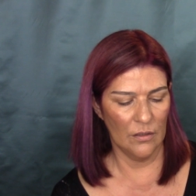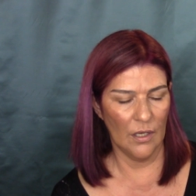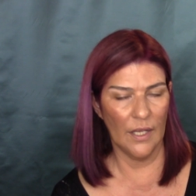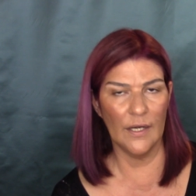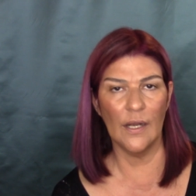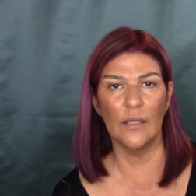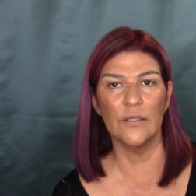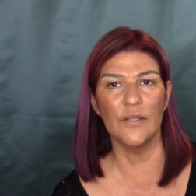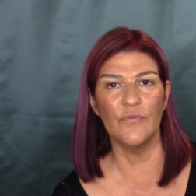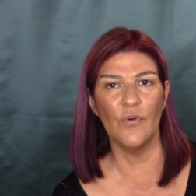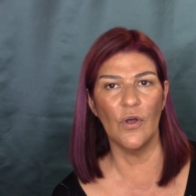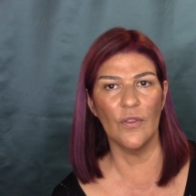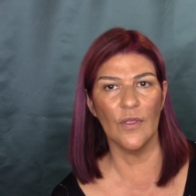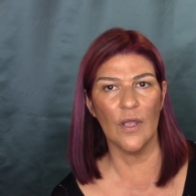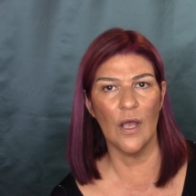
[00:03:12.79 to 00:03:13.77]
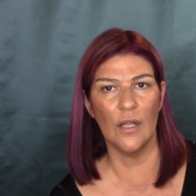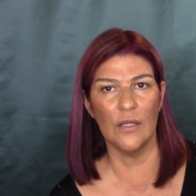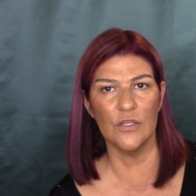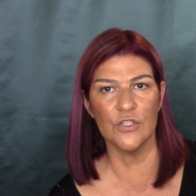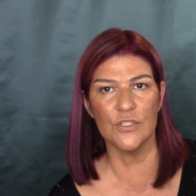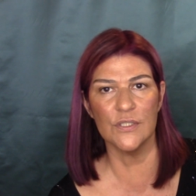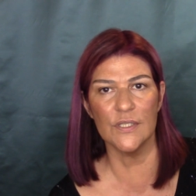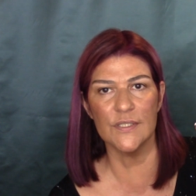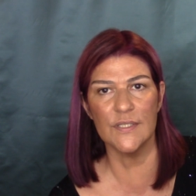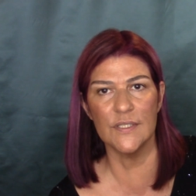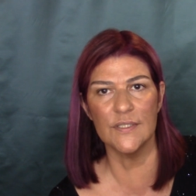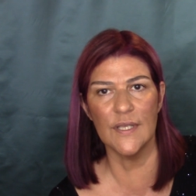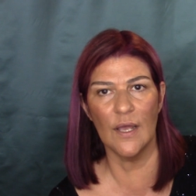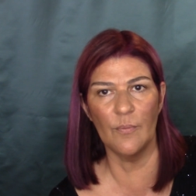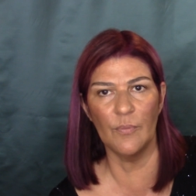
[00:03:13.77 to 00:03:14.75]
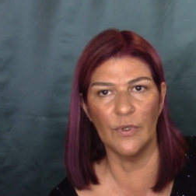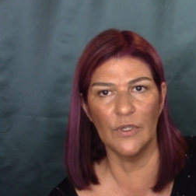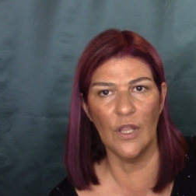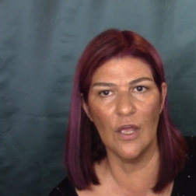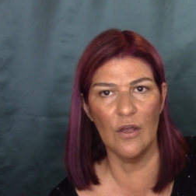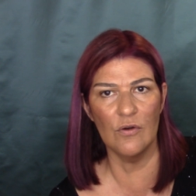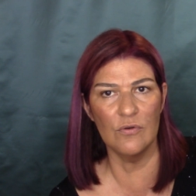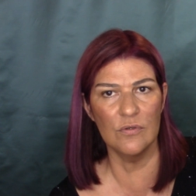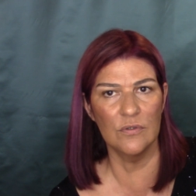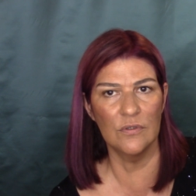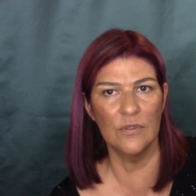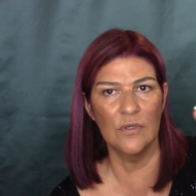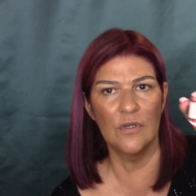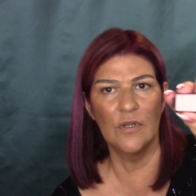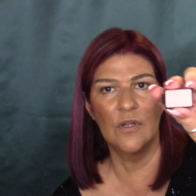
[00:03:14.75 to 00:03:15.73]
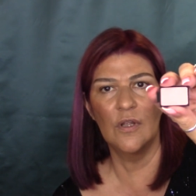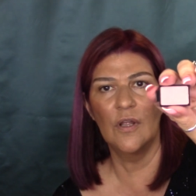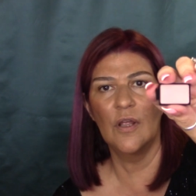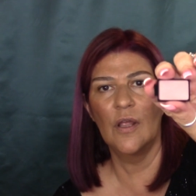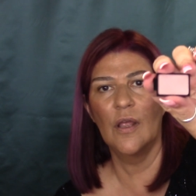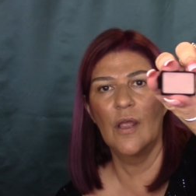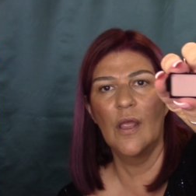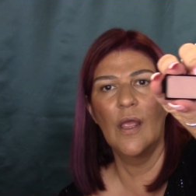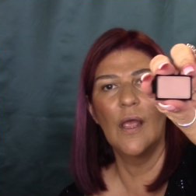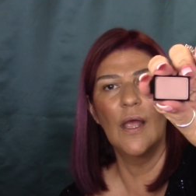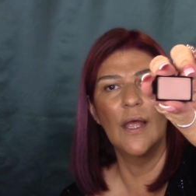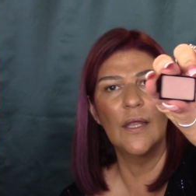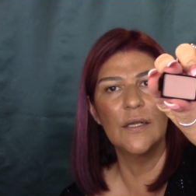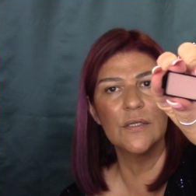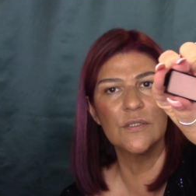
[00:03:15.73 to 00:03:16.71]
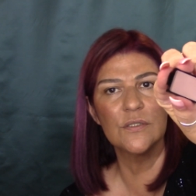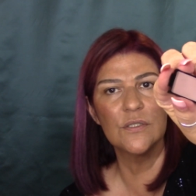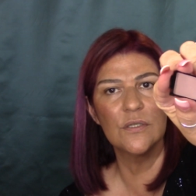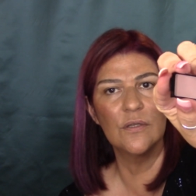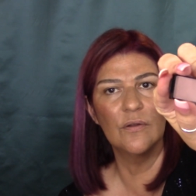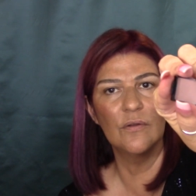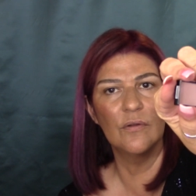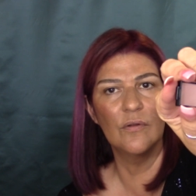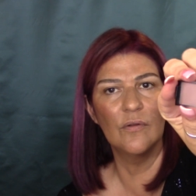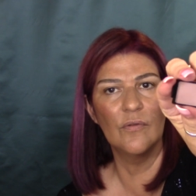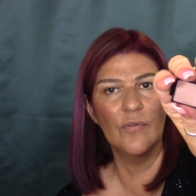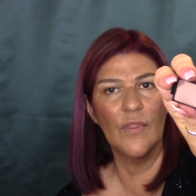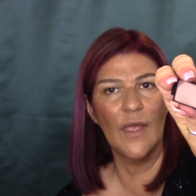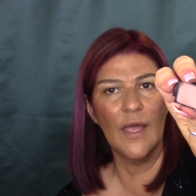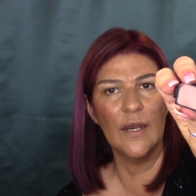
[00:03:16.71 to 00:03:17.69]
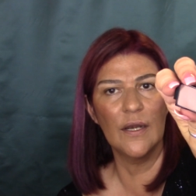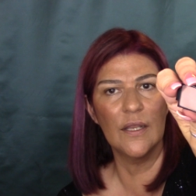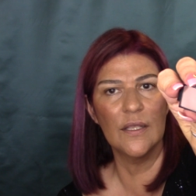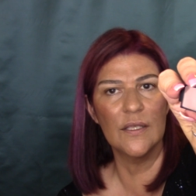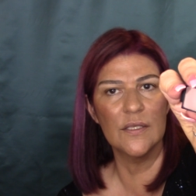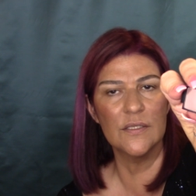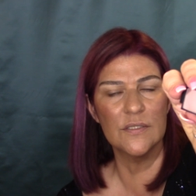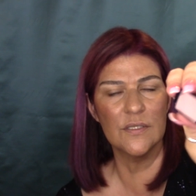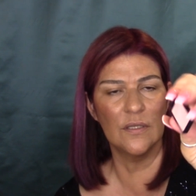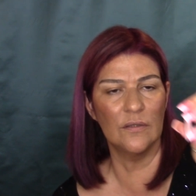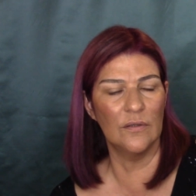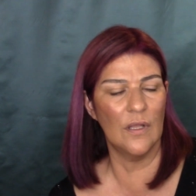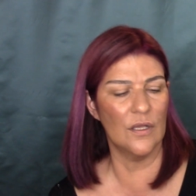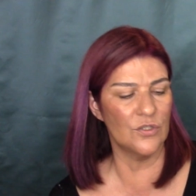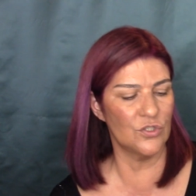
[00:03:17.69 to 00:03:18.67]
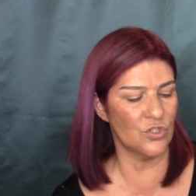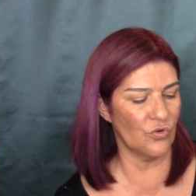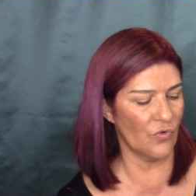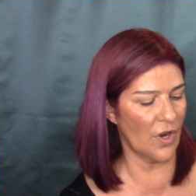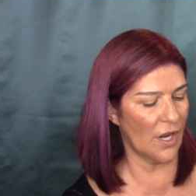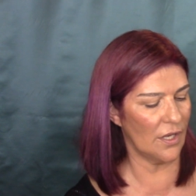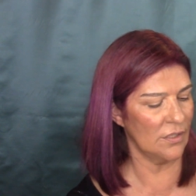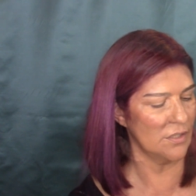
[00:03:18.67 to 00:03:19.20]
And I'll leave all the colors listed down below. And that is Lingerie